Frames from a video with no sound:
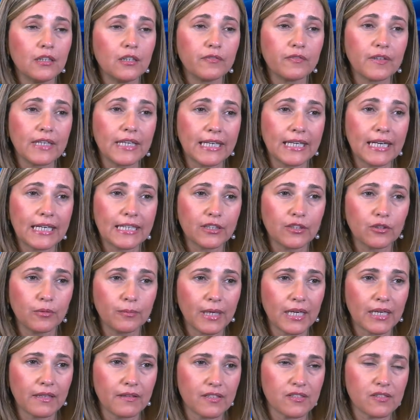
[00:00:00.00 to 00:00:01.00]
of
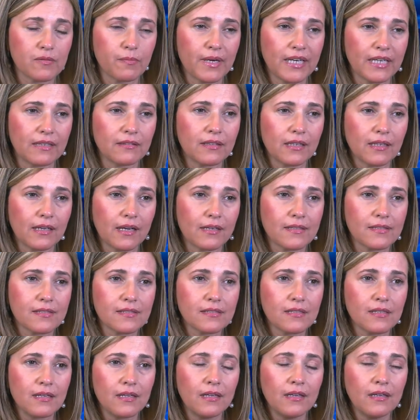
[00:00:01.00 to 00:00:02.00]
lenalidomide as
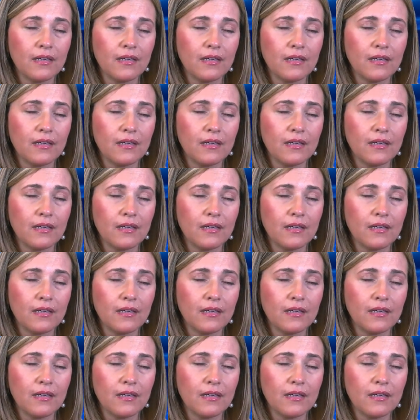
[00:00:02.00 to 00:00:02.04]
maintenance.